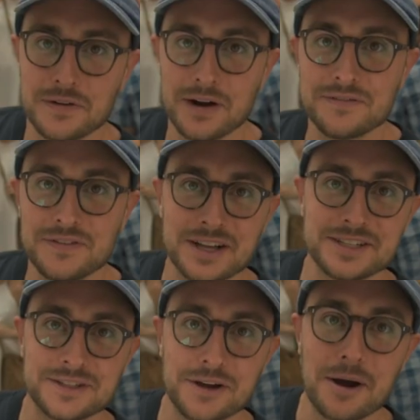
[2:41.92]
Well,
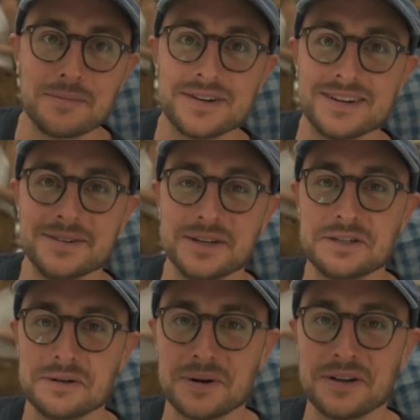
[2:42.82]
first stop,
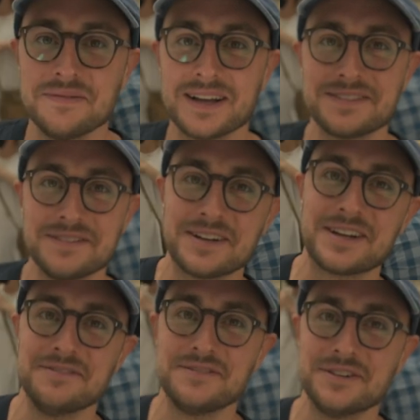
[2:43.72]
which you are both massively
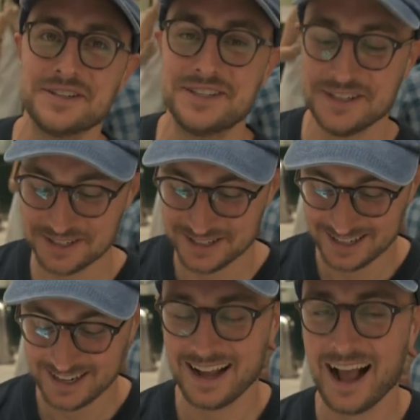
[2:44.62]
looking forward to.
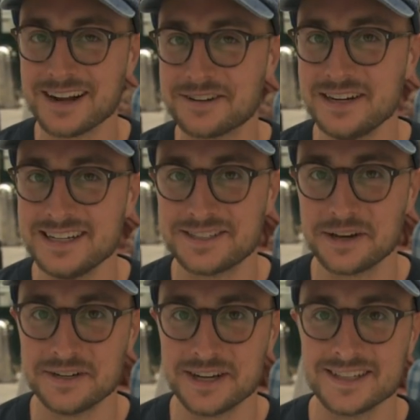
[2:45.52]
Greek
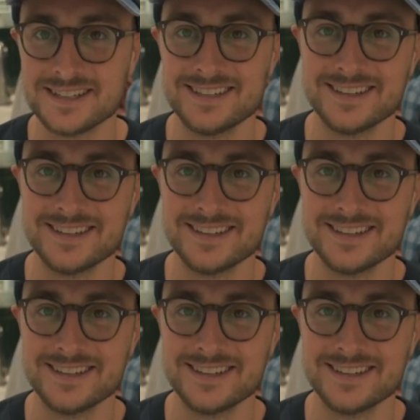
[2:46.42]
donuts